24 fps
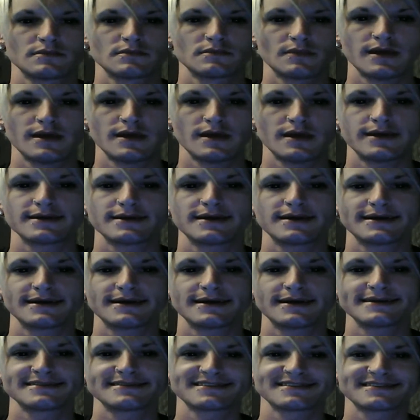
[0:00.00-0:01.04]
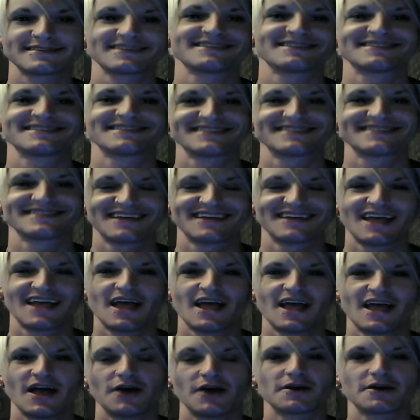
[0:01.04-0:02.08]
Hey guys.
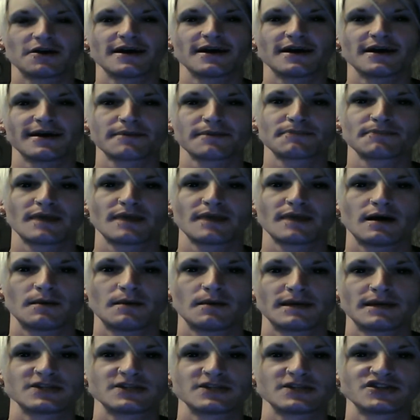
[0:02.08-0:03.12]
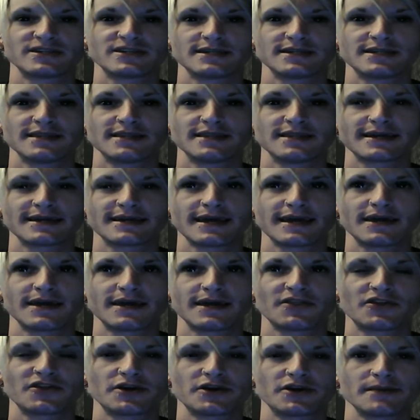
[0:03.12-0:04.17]
Okay, um, I just did like a
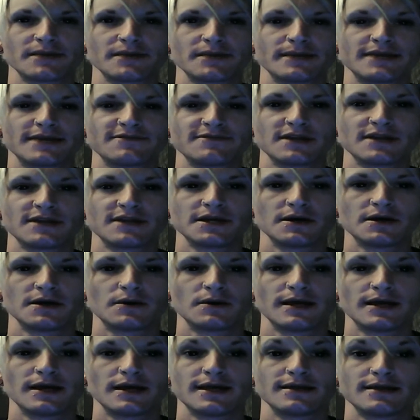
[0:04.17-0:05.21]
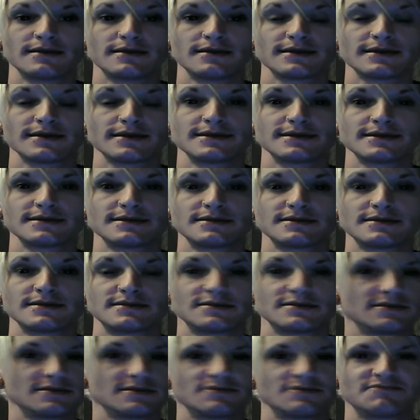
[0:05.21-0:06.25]
30 minute video and
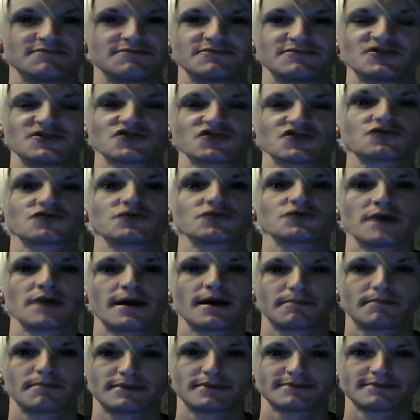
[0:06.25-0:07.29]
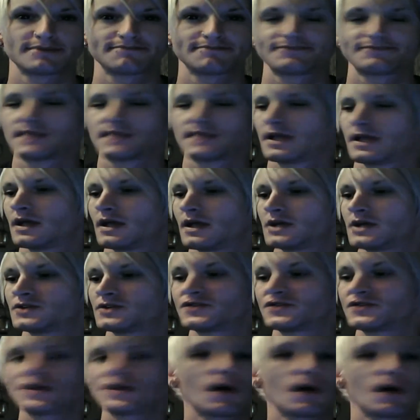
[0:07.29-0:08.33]
it's screwed up.
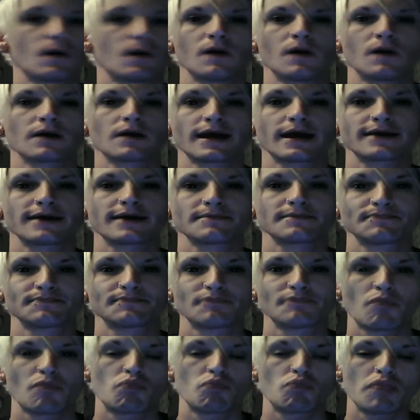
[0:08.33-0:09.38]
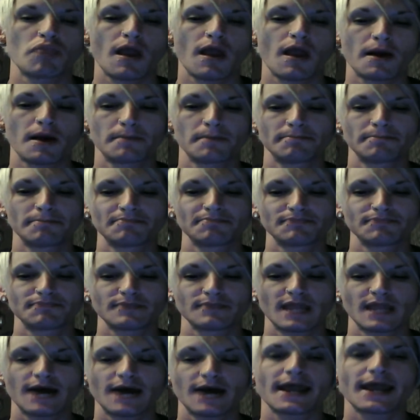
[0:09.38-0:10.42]
So, okay, um,
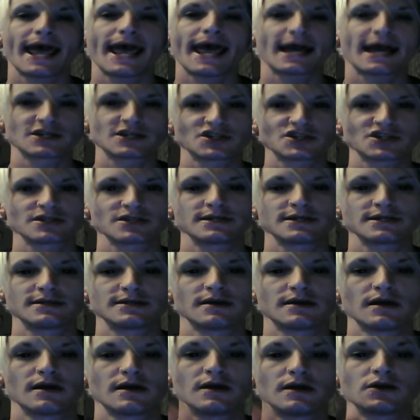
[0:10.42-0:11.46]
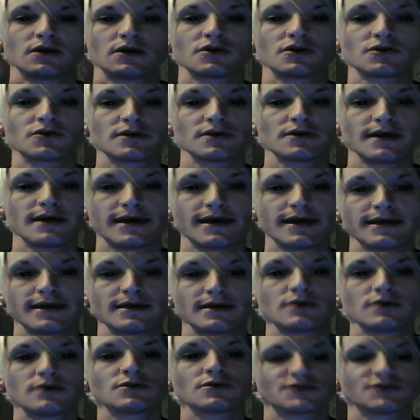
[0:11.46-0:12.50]
how to actually create
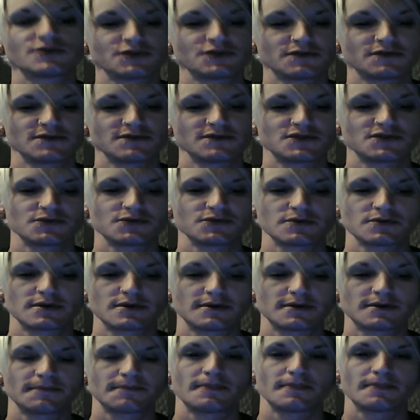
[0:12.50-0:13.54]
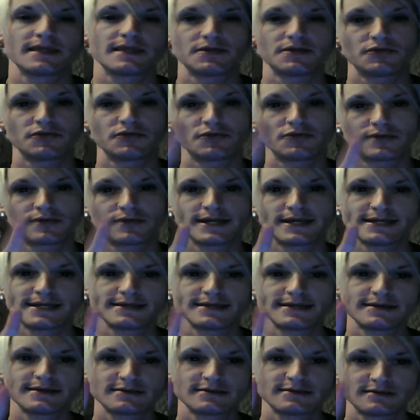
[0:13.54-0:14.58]
your servitor in three
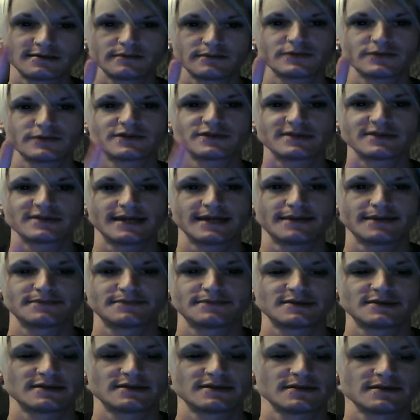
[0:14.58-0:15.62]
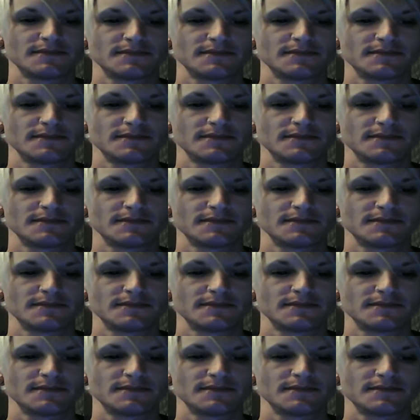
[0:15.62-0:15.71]
simple steps.